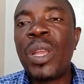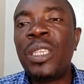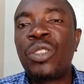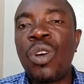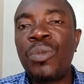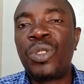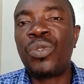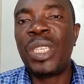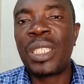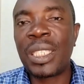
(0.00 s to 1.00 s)
when it comes
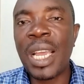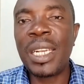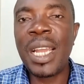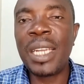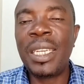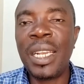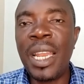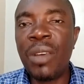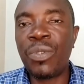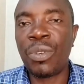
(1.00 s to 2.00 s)
to the standard
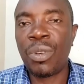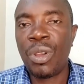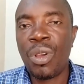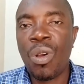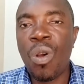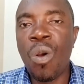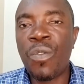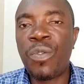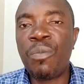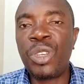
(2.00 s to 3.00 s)
level
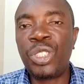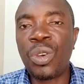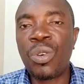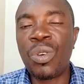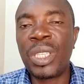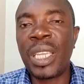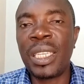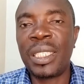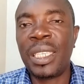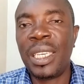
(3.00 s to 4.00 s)
of moisture
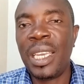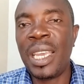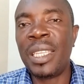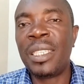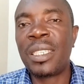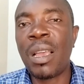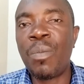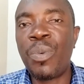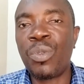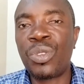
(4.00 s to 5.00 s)
content in
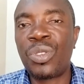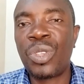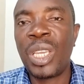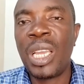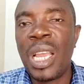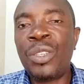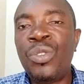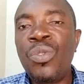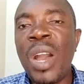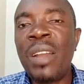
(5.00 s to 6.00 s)
samples, I
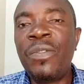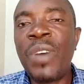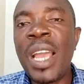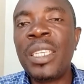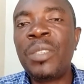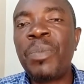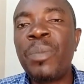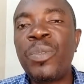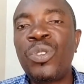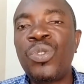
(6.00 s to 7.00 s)
do advise
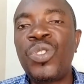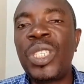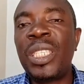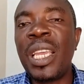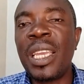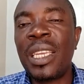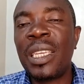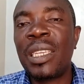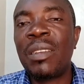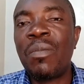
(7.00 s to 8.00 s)
people to
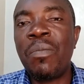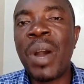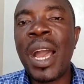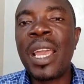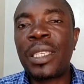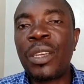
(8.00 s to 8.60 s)
stay by